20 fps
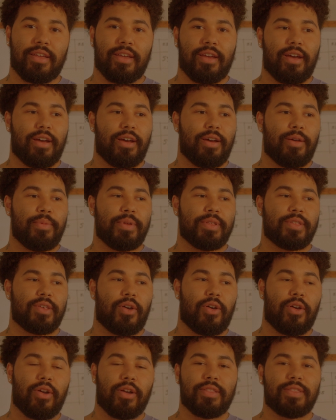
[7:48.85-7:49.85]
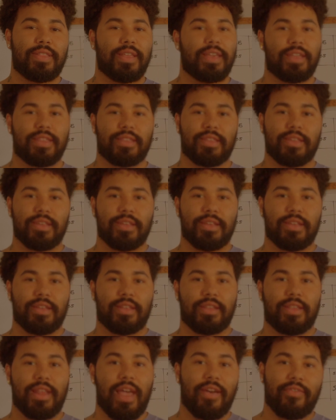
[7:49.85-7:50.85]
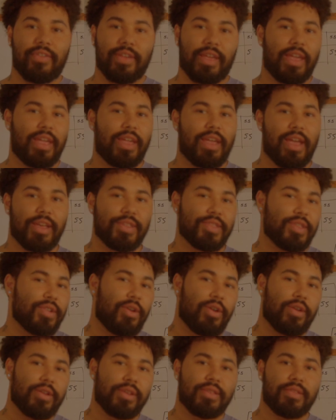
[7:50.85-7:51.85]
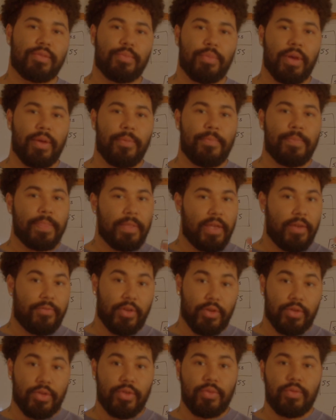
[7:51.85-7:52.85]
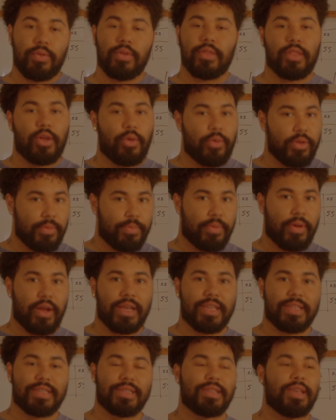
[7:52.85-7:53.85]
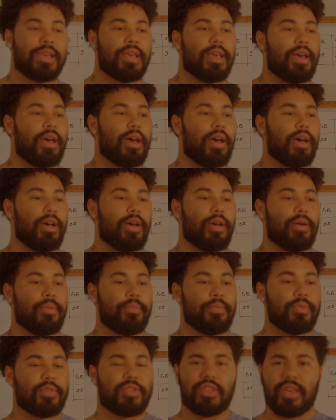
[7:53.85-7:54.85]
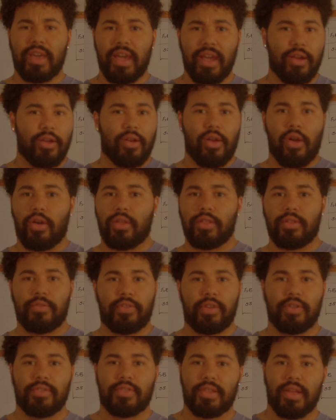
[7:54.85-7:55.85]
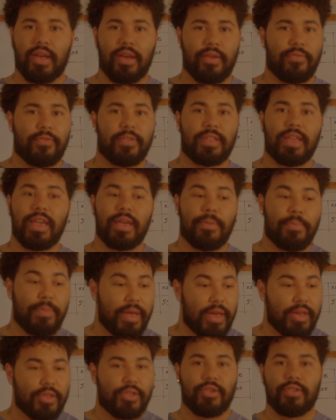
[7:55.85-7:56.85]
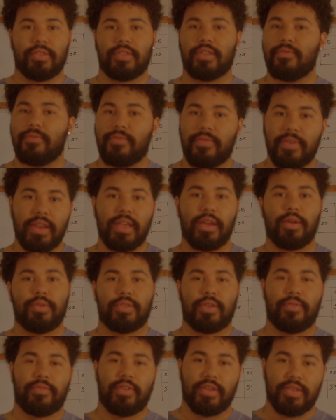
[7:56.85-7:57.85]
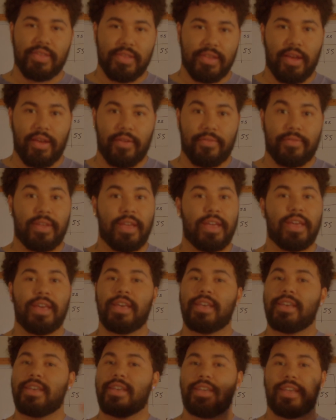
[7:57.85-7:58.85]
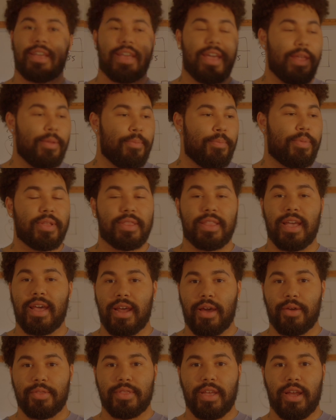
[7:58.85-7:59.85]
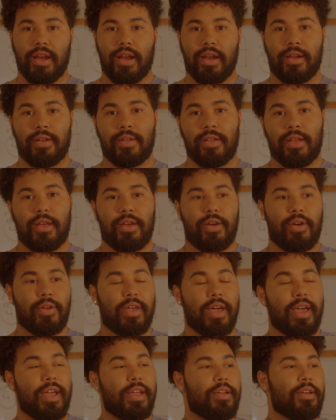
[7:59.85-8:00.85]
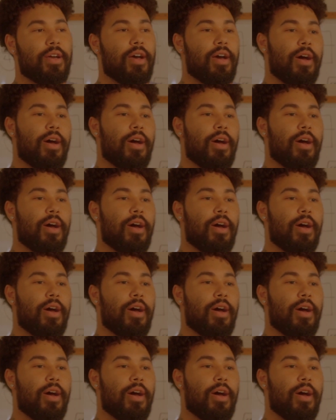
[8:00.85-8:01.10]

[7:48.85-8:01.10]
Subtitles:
It's a hard thing to navigate as an artist, but if you're new, lower the price. Share all of your stuff. Take pictures and videos of your stuff and put that out there, okay?